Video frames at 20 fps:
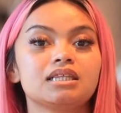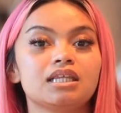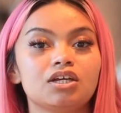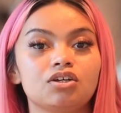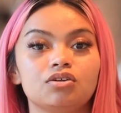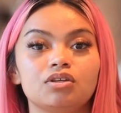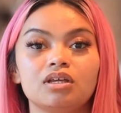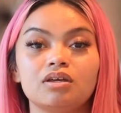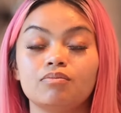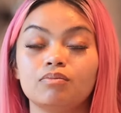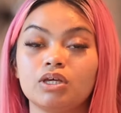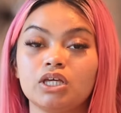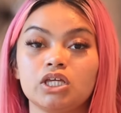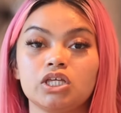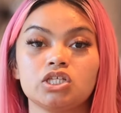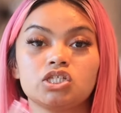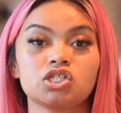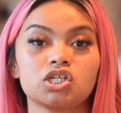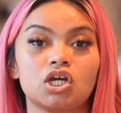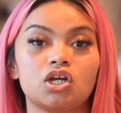literally
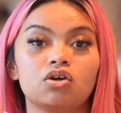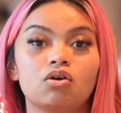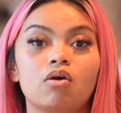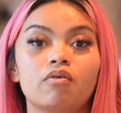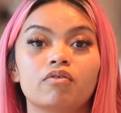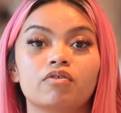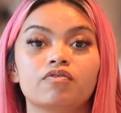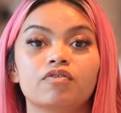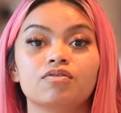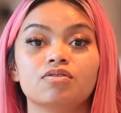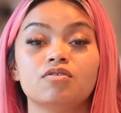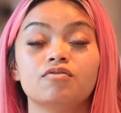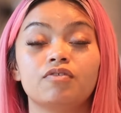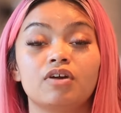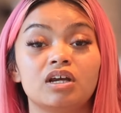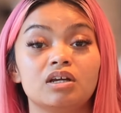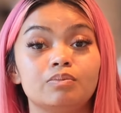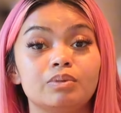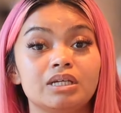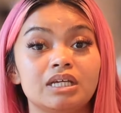me starting over from the
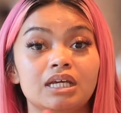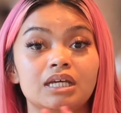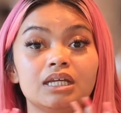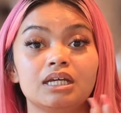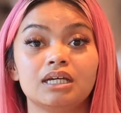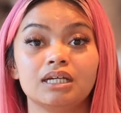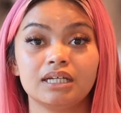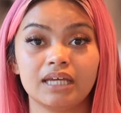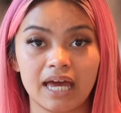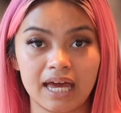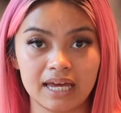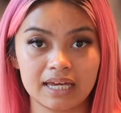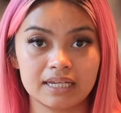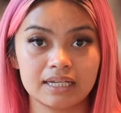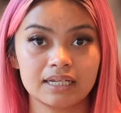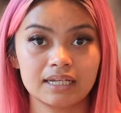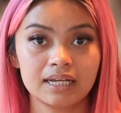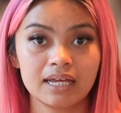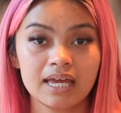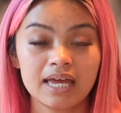very beginning
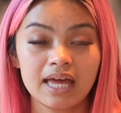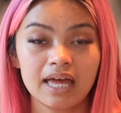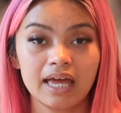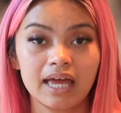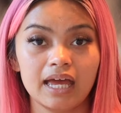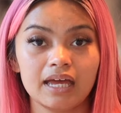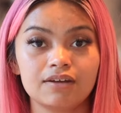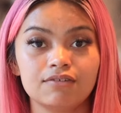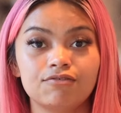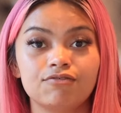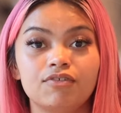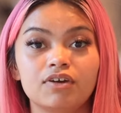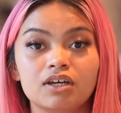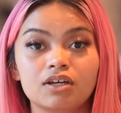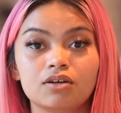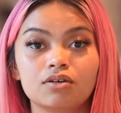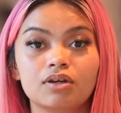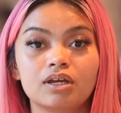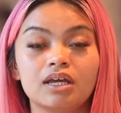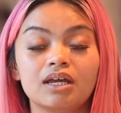again and
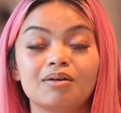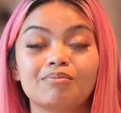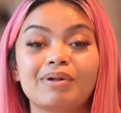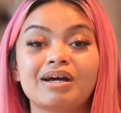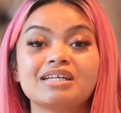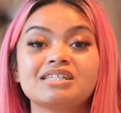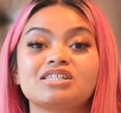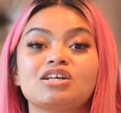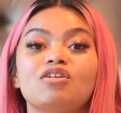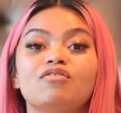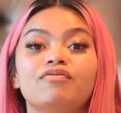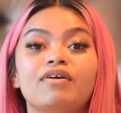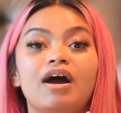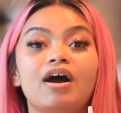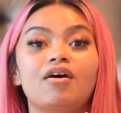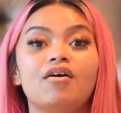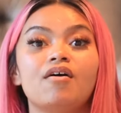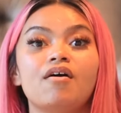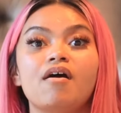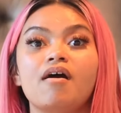figuring myself
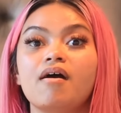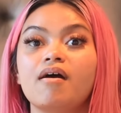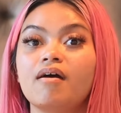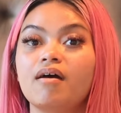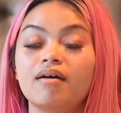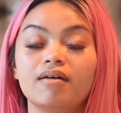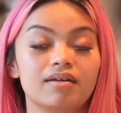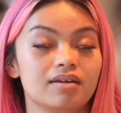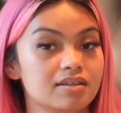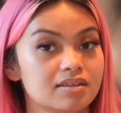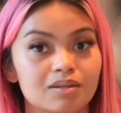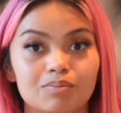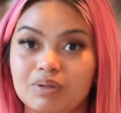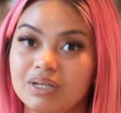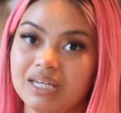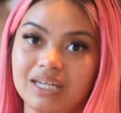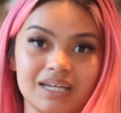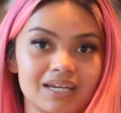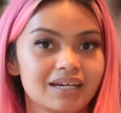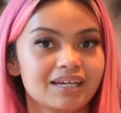out in the
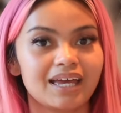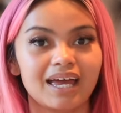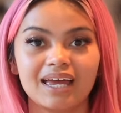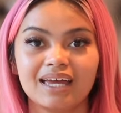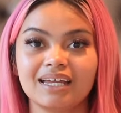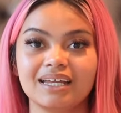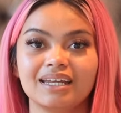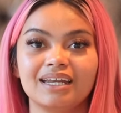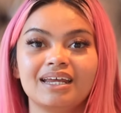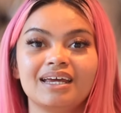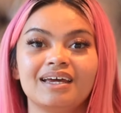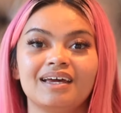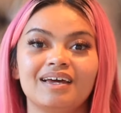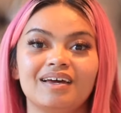beginning again.